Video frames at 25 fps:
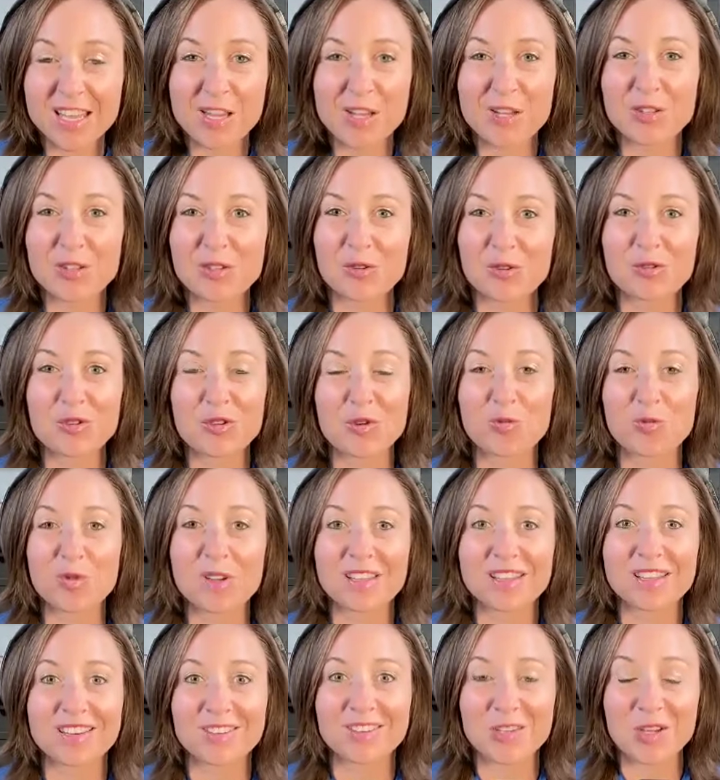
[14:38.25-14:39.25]
It shows you're
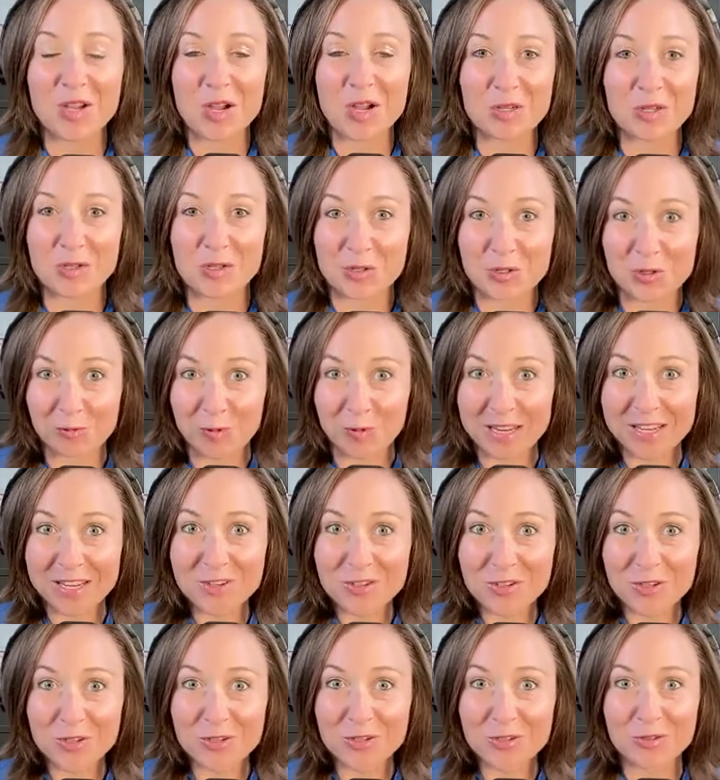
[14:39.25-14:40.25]
willing to talk to
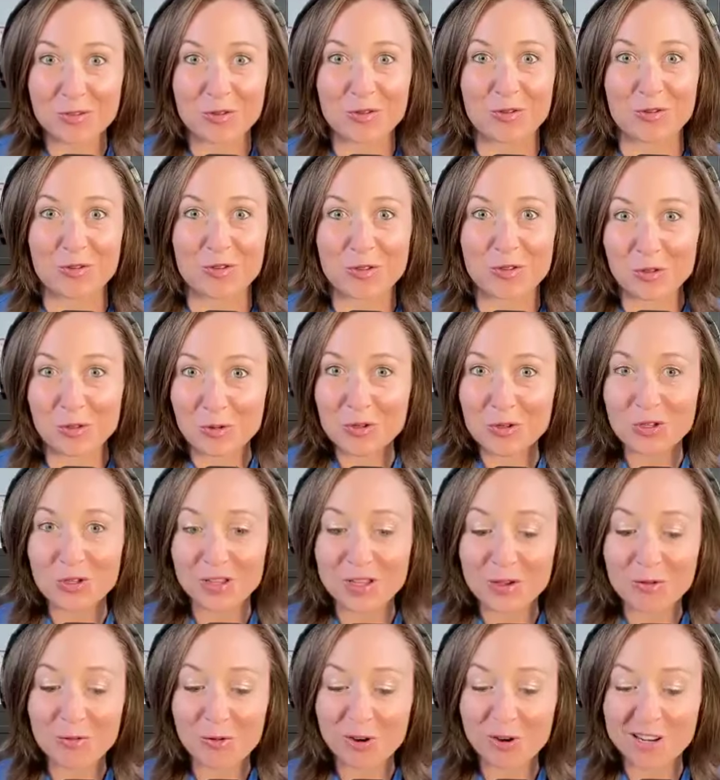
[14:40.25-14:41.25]
strangers, so you're
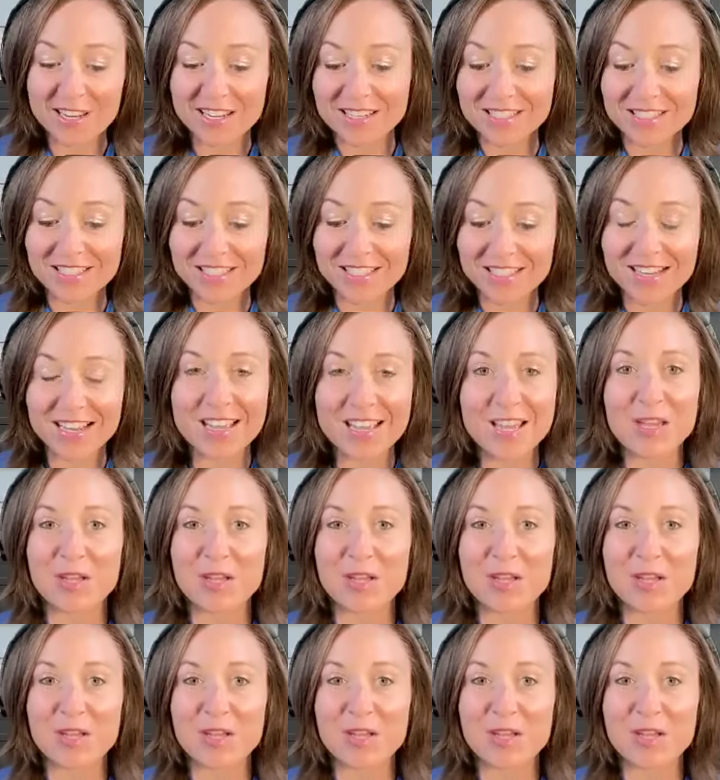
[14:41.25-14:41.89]
socially oriented.